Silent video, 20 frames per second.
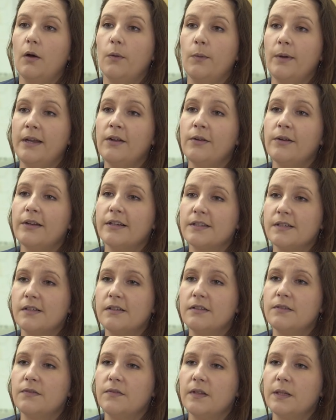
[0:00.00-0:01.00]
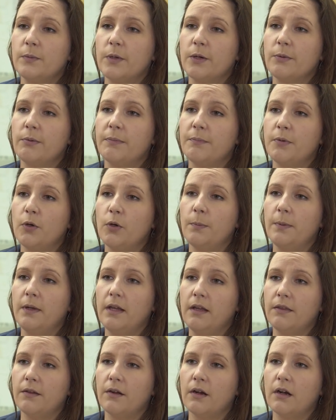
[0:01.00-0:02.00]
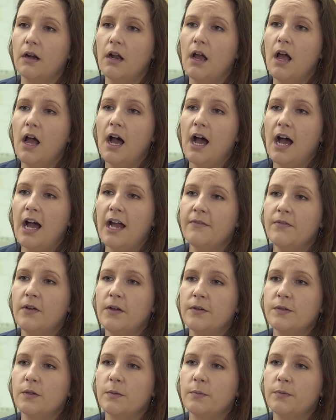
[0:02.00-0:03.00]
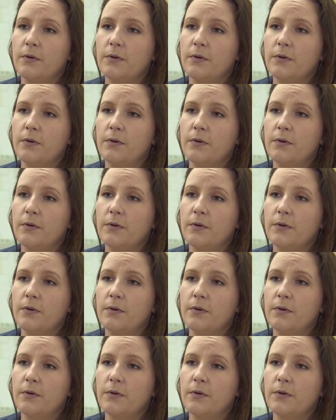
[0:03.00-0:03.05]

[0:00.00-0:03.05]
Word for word: We don't exclusively work with poop either. I've also